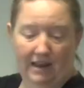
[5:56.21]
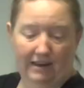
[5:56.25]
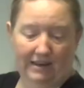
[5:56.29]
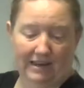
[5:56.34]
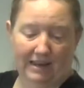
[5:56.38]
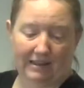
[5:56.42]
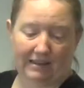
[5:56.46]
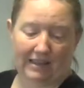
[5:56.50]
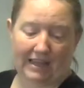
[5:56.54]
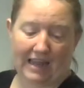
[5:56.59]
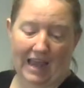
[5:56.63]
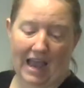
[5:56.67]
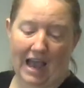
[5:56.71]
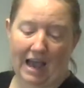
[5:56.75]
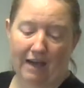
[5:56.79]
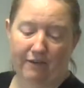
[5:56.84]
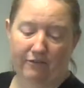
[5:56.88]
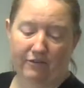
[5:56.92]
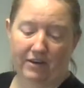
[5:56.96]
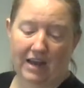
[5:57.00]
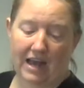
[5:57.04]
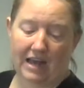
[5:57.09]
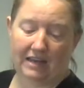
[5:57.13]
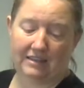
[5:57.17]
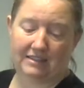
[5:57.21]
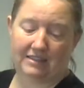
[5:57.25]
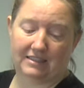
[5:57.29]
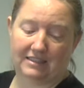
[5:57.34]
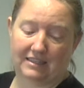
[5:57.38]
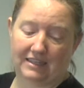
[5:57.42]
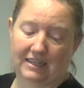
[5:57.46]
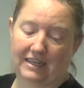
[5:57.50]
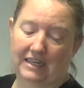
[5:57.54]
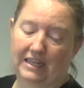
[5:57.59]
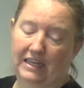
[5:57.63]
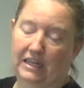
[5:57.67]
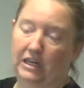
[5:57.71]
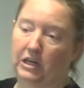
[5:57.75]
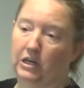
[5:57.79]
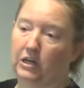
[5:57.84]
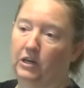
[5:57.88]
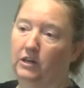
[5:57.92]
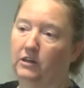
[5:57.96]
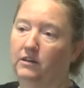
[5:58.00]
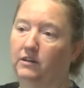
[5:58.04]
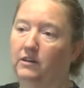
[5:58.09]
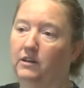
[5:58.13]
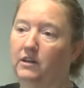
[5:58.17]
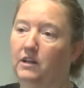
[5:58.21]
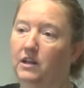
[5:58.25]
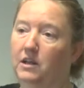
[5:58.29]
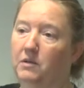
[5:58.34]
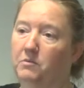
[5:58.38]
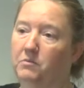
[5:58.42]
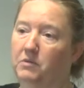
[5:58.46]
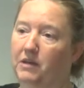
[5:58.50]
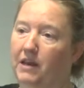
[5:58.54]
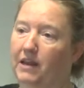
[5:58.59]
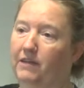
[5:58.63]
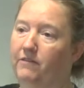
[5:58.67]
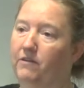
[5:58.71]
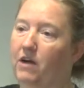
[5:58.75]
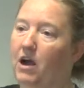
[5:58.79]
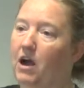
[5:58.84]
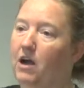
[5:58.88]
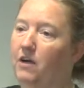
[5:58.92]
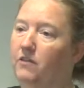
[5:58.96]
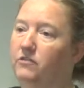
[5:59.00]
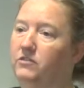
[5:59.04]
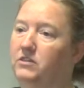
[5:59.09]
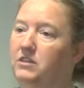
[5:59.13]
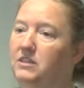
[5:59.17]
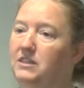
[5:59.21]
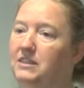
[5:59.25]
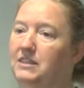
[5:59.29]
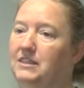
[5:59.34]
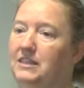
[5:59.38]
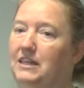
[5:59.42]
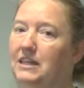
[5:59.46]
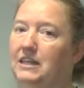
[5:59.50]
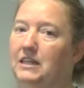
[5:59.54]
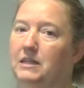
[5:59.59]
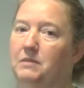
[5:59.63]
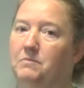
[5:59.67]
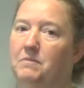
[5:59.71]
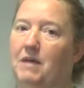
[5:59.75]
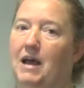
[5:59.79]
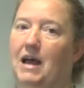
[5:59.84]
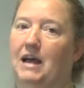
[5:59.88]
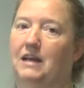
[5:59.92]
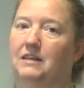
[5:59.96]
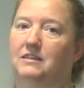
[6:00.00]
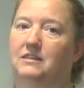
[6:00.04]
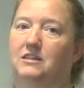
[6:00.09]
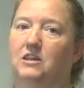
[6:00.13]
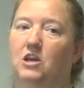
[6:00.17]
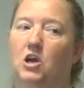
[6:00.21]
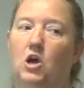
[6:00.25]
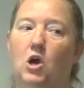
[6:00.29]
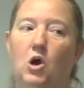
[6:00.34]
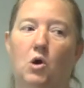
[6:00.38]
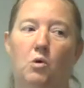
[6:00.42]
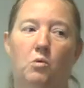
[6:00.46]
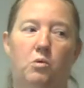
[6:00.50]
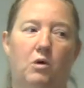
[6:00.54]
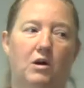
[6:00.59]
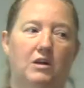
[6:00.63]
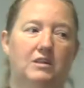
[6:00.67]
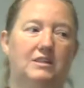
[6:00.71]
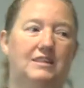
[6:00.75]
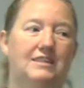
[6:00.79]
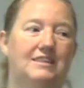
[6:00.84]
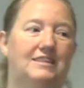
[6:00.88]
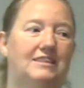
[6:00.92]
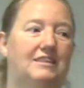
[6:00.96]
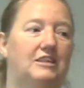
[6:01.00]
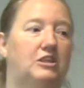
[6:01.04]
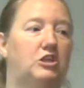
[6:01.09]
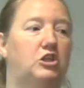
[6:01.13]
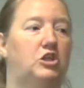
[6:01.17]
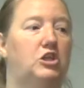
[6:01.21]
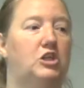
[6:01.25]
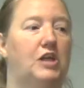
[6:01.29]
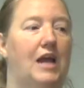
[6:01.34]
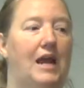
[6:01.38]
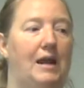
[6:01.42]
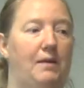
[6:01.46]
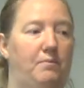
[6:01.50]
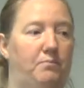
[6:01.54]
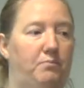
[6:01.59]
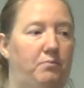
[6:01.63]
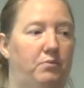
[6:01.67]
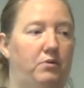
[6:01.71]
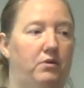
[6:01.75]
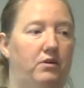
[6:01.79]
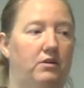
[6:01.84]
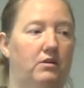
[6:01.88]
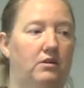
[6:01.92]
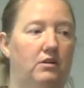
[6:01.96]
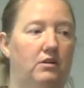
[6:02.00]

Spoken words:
Now, they haven't asked it here, but I've often seen them ask, what is the shape